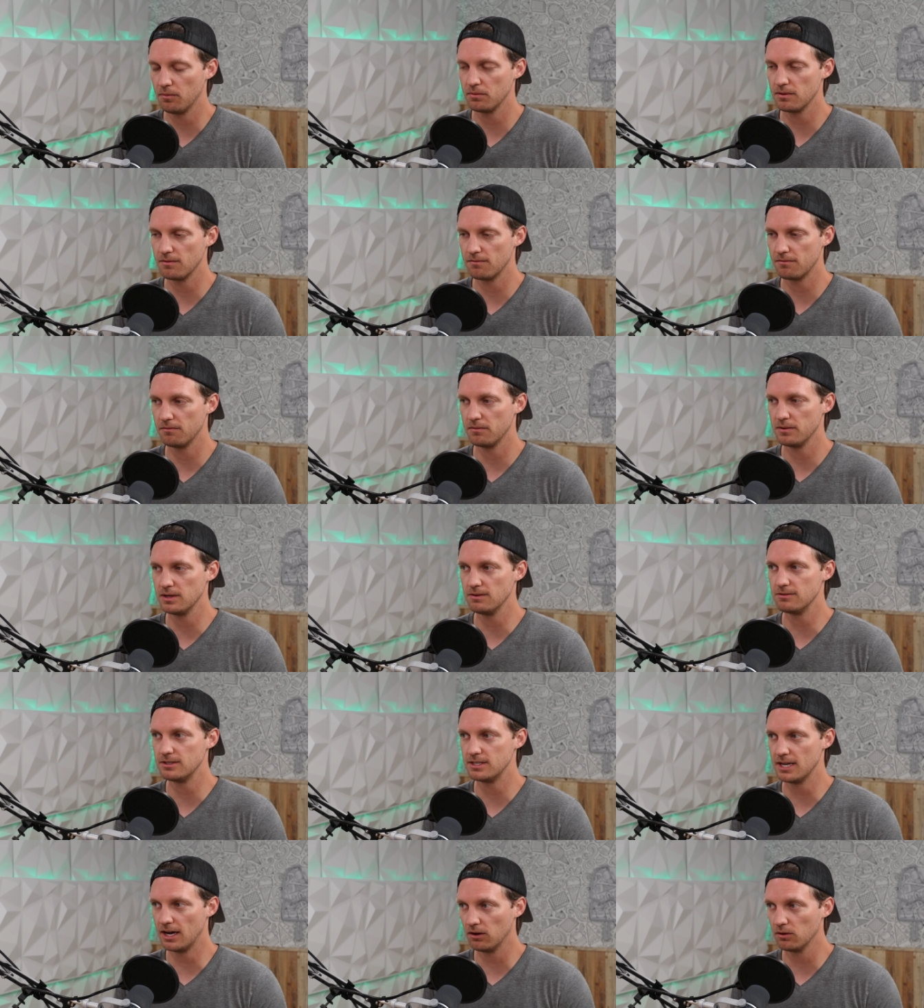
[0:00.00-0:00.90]

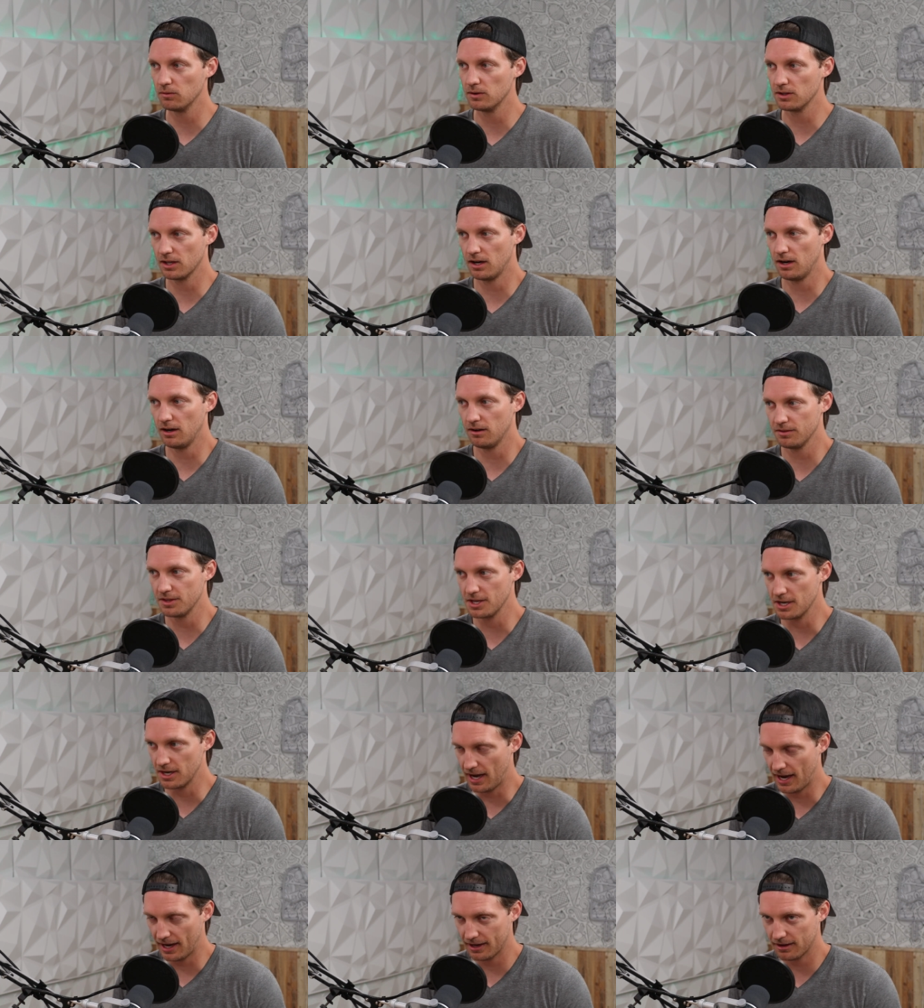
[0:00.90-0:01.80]
We've dealt with all of the
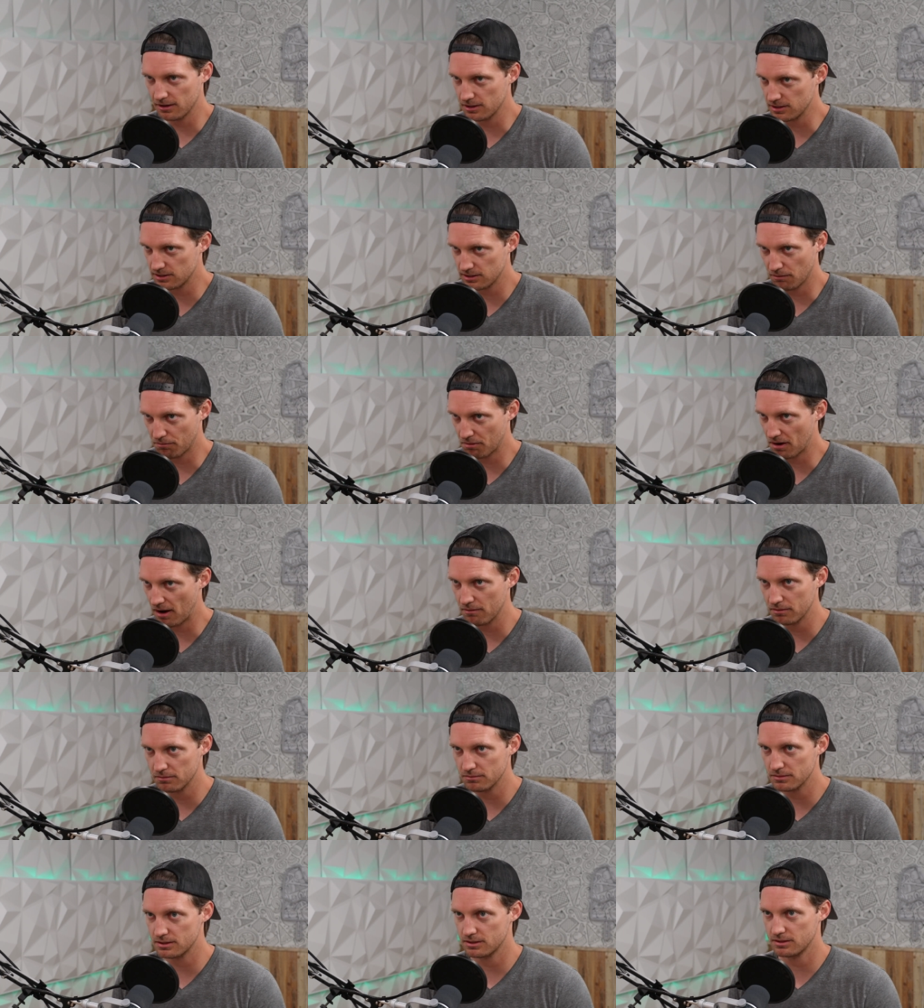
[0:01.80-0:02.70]
inaccuracy
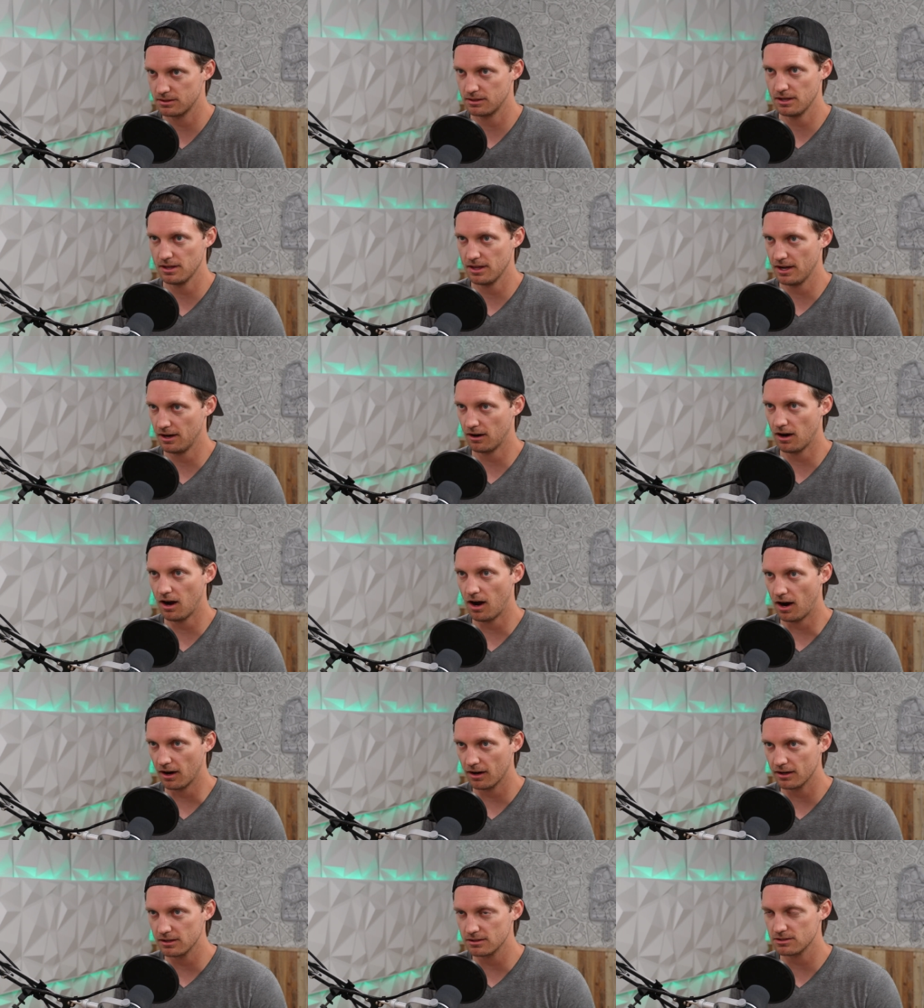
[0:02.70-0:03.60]
problems that there
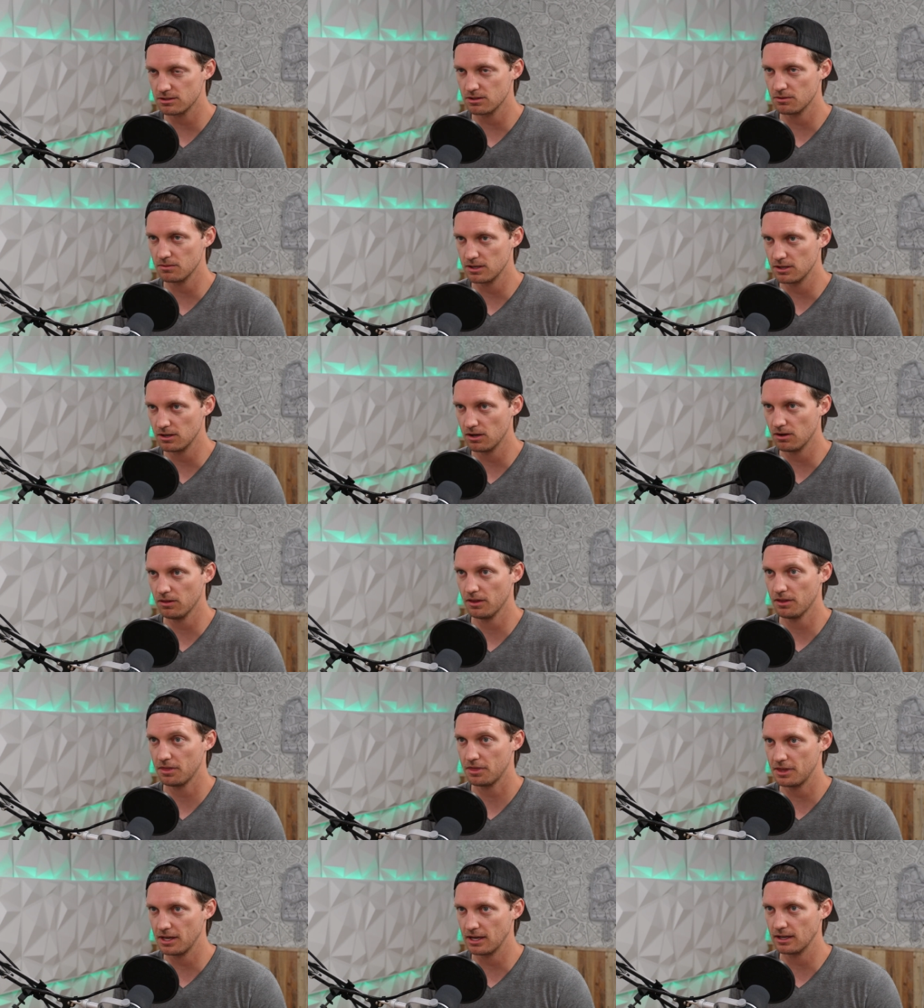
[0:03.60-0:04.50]
are. And so we know the
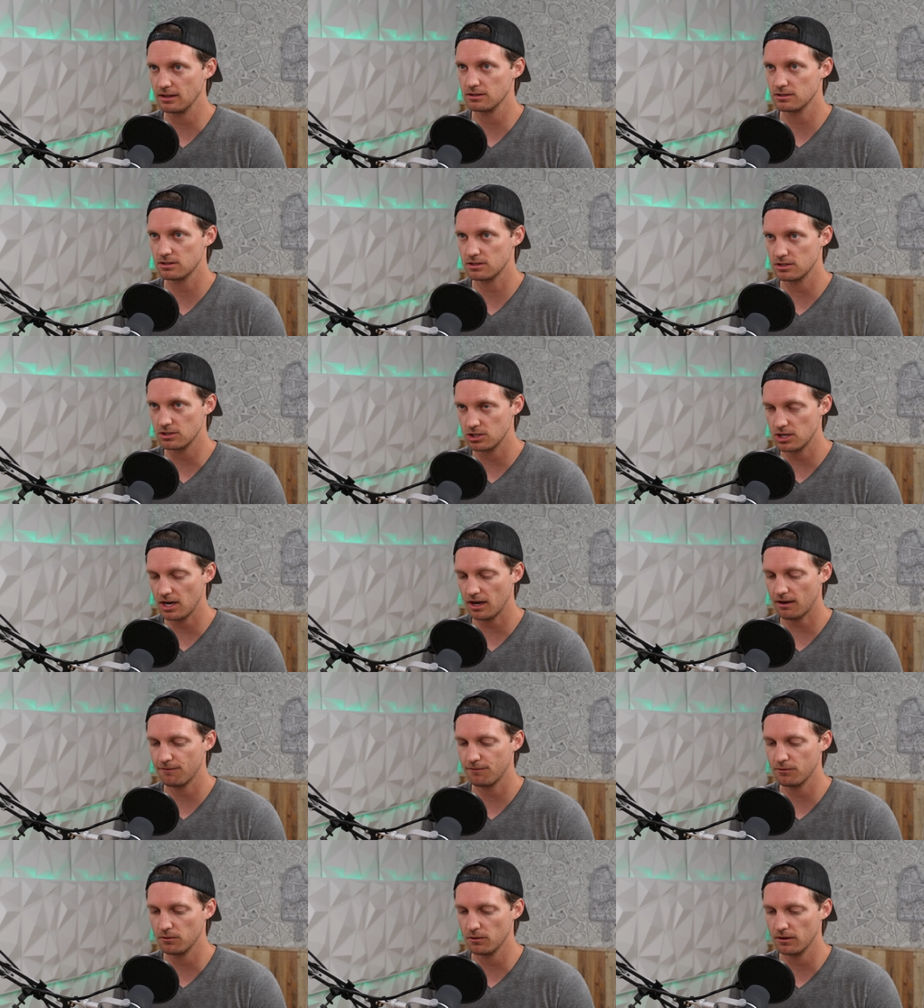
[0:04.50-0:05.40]
things to check
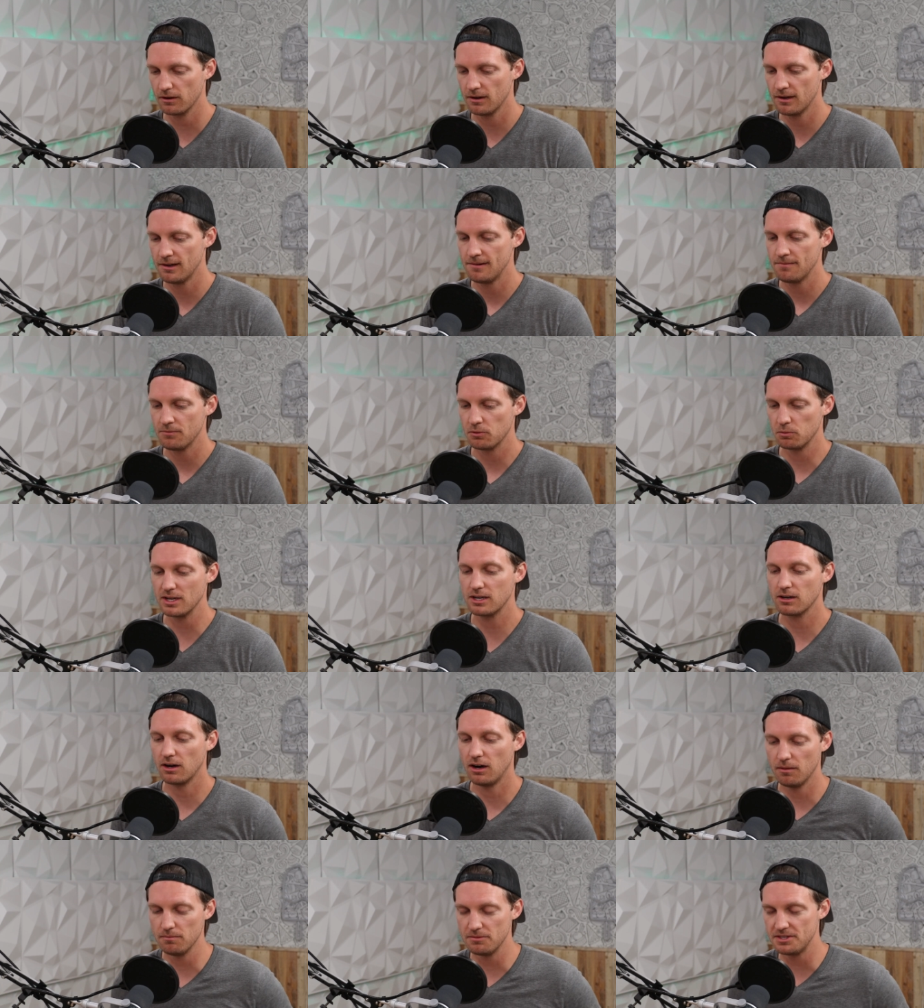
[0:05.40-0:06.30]
for. We
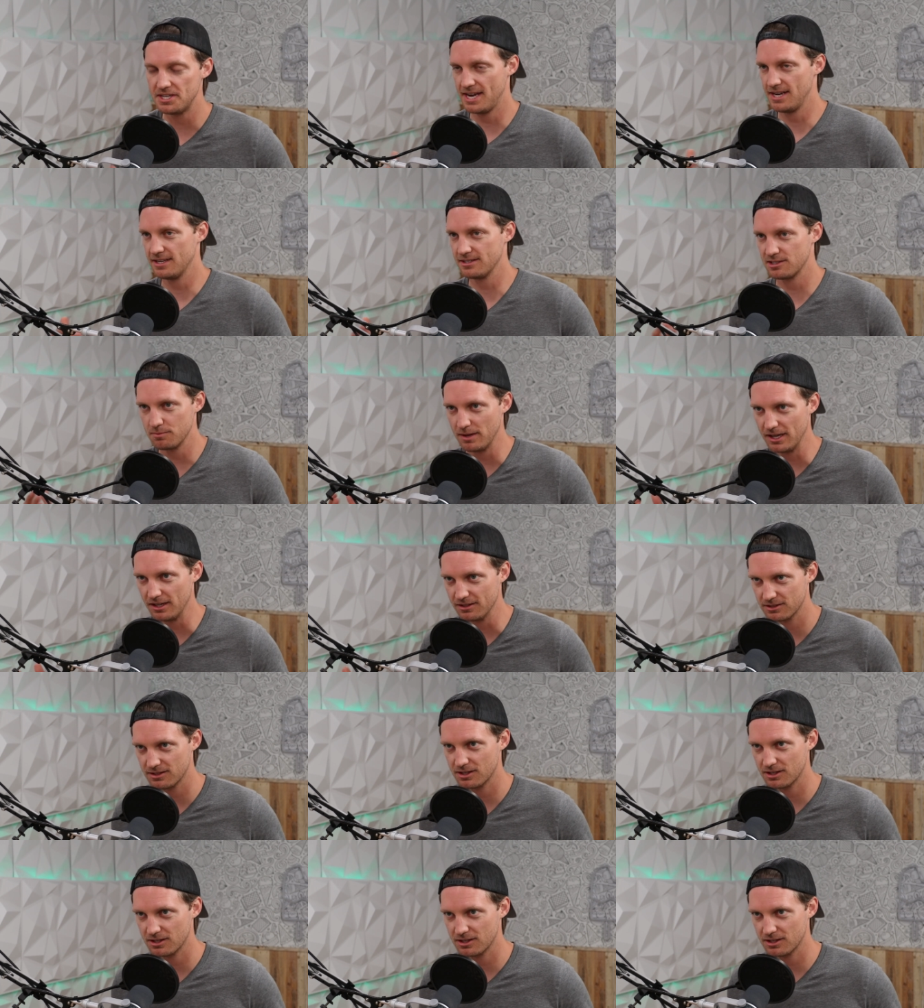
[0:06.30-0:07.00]
call them data smells.